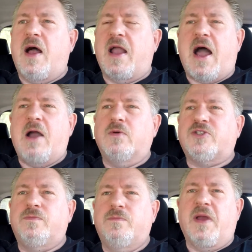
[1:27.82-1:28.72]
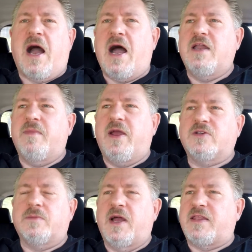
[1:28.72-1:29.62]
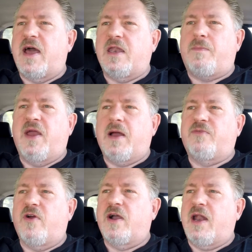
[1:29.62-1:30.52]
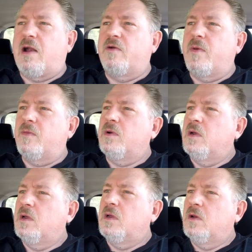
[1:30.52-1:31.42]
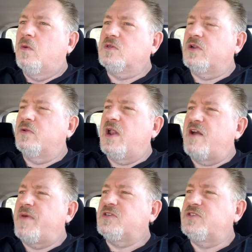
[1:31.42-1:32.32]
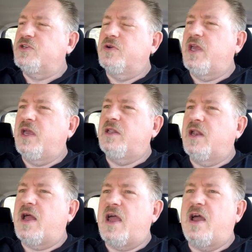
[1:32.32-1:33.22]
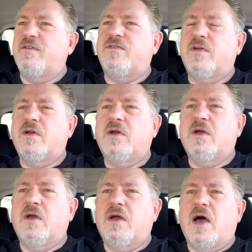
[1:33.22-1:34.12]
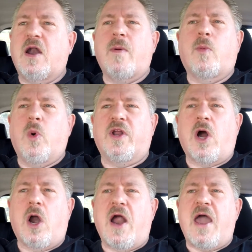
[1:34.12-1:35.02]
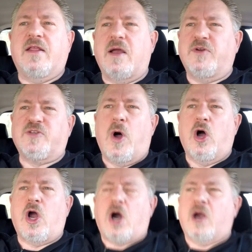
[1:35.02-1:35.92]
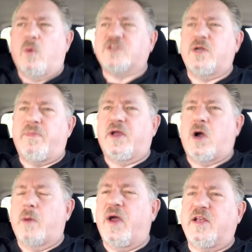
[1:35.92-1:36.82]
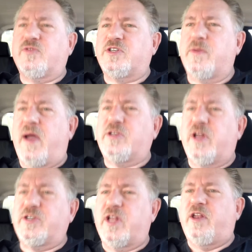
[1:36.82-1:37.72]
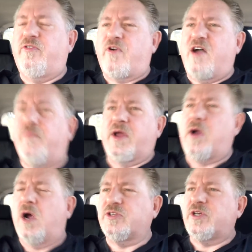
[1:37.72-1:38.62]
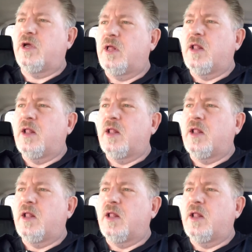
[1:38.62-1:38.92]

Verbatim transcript: a guy was behind me or something like that in a pickup truck, and I don't remember. Was it? Did I have my Suzuki? Did I have? I don't remember what car I had I'm A small car. It wasn't a big car by any stretch of the imagination. I didn't drive big cars.